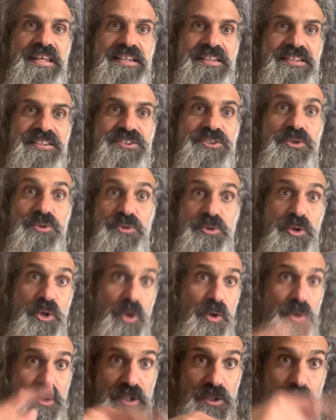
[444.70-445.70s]
So
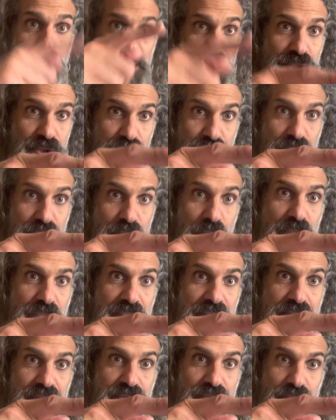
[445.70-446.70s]
knowing where you're
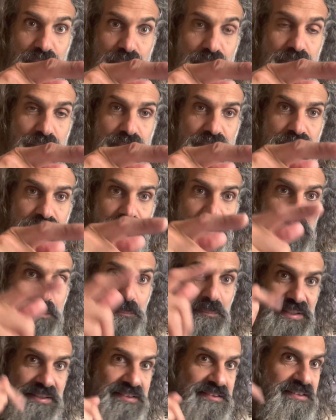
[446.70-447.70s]
going to,
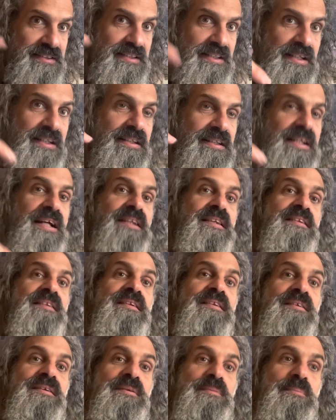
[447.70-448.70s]
but still not
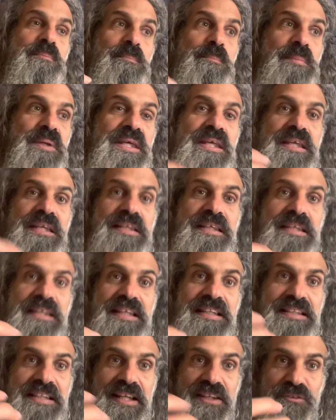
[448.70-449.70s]
being
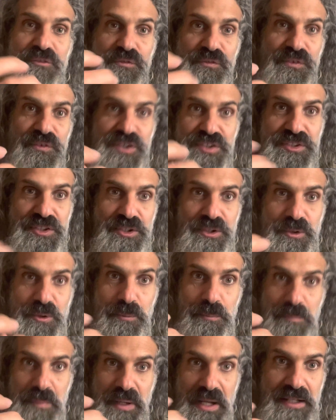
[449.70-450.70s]
in that physical
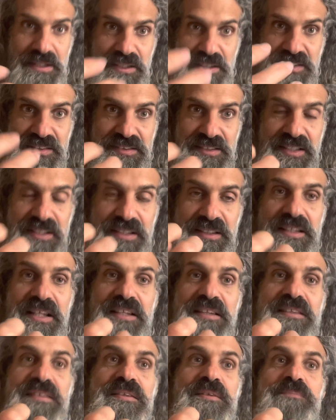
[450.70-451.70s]
body, still
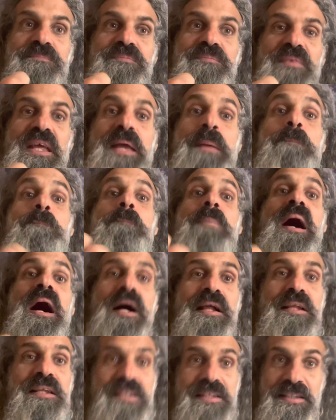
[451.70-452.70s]
not
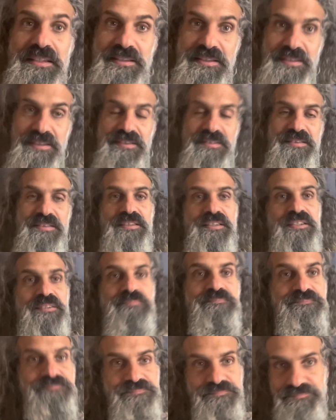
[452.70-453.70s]
embodying it,
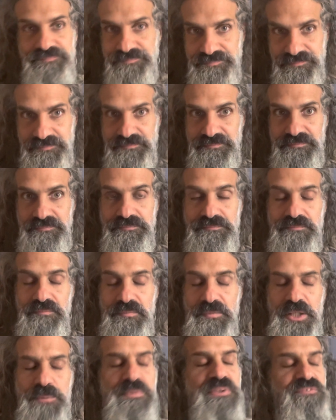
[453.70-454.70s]

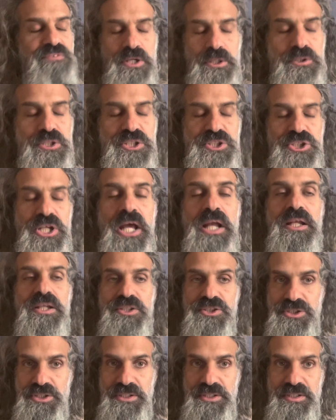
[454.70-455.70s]
can be very
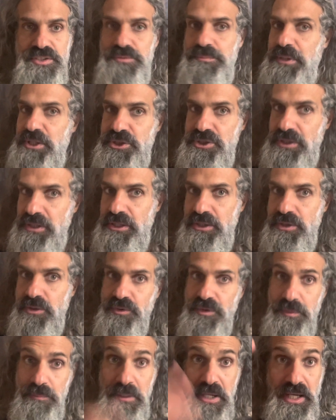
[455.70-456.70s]
challenging, especially
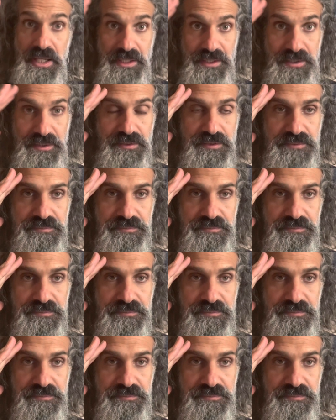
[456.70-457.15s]
on the mind.